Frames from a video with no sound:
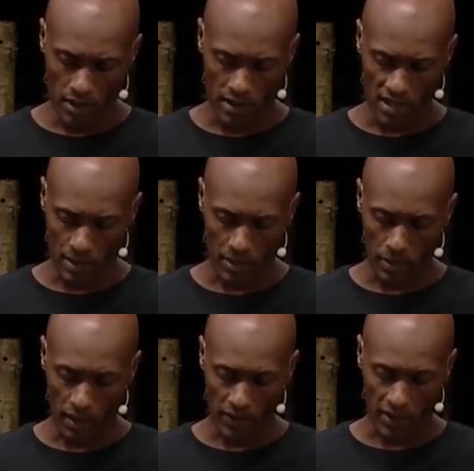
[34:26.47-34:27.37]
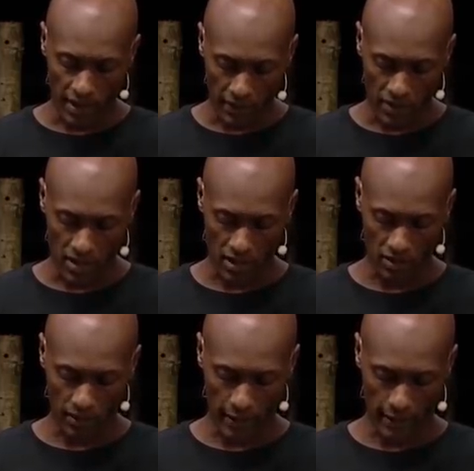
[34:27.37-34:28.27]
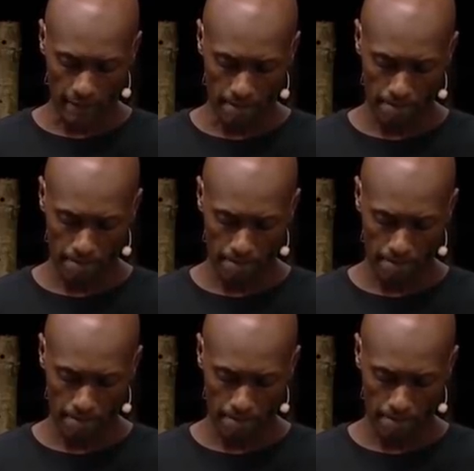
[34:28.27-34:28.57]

endemic poverty every single day.